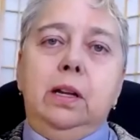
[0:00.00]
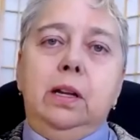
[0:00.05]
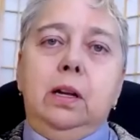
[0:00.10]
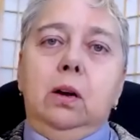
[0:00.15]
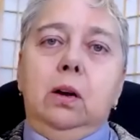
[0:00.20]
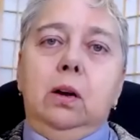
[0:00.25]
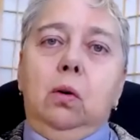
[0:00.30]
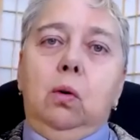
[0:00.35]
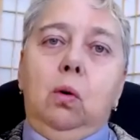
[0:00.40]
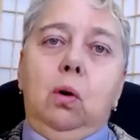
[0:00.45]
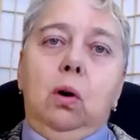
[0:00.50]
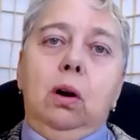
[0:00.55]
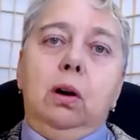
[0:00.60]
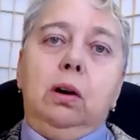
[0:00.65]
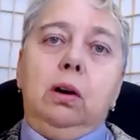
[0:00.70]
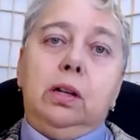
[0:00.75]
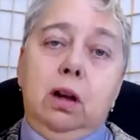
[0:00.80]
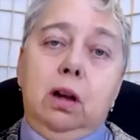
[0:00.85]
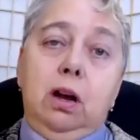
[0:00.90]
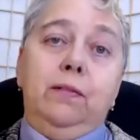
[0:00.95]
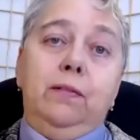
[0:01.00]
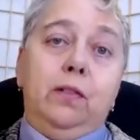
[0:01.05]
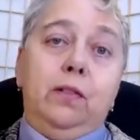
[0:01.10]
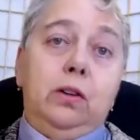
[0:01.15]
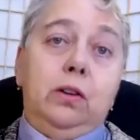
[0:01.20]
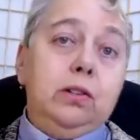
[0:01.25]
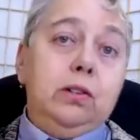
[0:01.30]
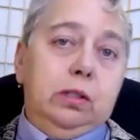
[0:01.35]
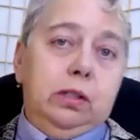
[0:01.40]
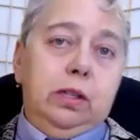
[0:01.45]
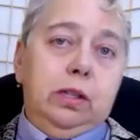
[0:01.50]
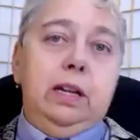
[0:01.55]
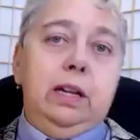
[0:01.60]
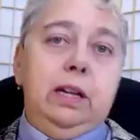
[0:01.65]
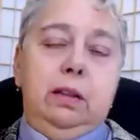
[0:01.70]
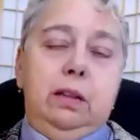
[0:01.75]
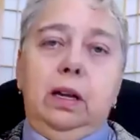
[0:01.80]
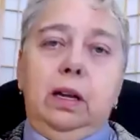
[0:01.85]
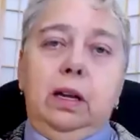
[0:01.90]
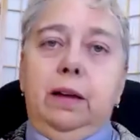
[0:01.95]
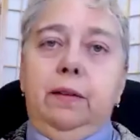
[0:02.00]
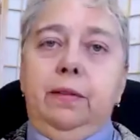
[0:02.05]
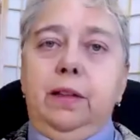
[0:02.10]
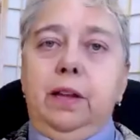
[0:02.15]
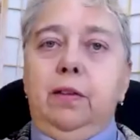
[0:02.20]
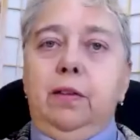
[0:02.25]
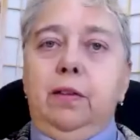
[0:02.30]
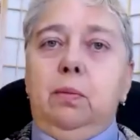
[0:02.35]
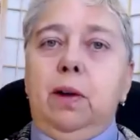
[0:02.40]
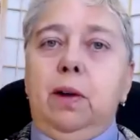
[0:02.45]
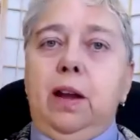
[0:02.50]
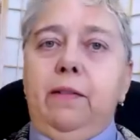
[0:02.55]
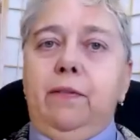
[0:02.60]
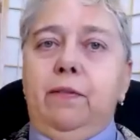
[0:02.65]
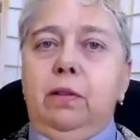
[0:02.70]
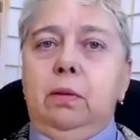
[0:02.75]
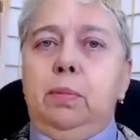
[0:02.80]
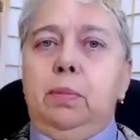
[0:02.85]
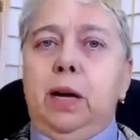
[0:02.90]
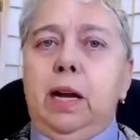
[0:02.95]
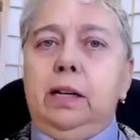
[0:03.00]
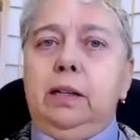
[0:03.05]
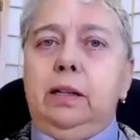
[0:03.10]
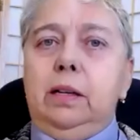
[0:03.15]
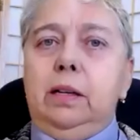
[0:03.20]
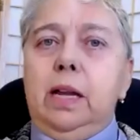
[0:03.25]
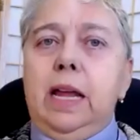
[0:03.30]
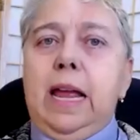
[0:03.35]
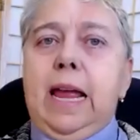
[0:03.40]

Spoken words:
Or conversely, the other way for Biden.